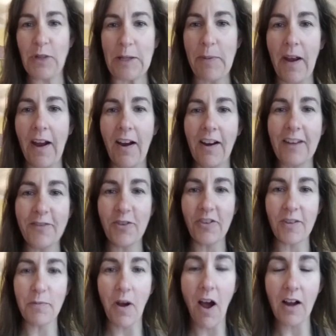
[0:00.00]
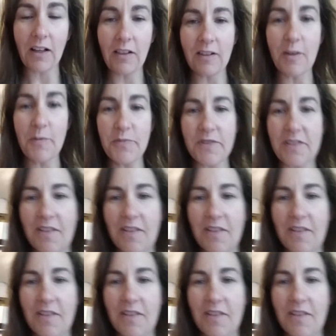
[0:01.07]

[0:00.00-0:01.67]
preparing for the apocalypse.